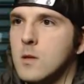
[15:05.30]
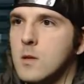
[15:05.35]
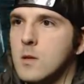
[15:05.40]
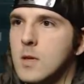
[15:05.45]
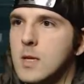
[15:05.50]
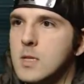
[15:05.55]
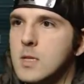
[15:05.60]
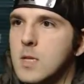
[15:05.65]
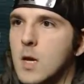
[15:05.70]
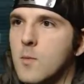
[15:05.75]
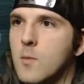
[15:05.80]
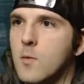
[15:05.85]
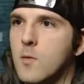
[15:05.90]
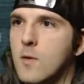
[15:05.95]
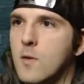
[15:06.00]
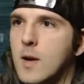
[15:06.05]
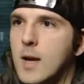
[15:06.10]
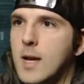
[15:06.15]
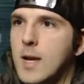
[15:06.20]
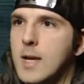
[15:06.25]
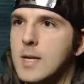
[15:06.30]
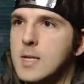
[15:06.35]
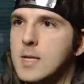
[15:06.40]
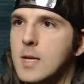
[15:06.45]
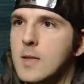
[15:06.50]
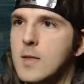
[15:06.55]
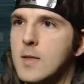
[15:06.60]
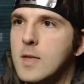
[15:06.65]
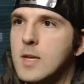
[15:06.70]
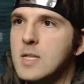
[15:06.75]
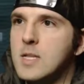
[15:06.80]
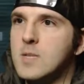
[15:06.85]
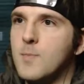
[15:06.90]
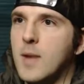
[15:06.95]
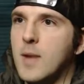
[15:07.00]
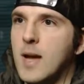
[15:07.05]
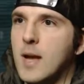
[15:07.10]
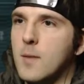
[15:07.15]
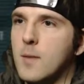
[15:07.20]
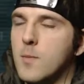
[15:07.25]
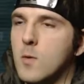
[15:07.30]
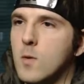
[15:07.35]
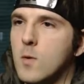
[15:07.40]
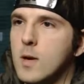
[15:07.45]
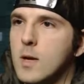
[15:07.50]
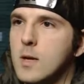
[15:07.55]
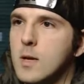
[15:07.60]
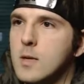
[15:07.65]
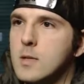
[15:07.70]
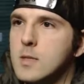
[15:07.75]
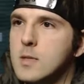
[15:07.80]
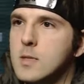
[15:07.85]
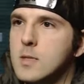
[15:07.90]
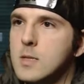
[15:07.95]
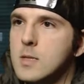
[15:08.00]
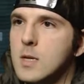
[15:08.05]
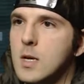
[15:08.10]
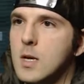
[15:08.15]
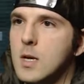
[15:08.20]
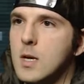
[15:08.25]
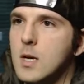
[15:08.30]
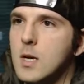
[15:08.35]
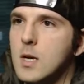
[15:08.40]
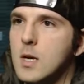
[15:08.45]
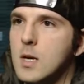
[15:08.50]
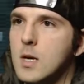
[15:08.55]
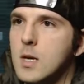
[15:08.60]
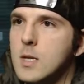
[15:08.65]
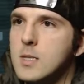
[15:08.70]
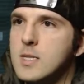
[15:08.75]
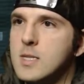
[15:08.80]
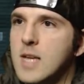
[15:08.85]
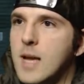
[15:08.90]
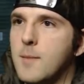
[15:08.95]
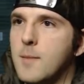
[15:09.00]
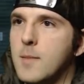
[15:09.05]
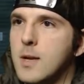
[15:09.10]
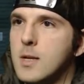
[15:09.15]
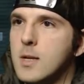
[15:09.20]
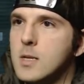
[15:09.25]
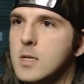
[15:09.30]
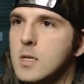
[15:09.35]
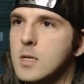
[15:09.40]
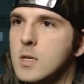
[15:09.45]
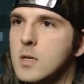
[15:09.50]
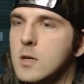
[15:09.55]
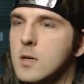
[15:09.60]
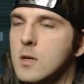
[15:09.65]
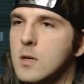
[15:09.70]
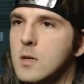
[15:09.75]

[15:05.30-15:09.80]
let's upgrade this bad boy's uh, damage.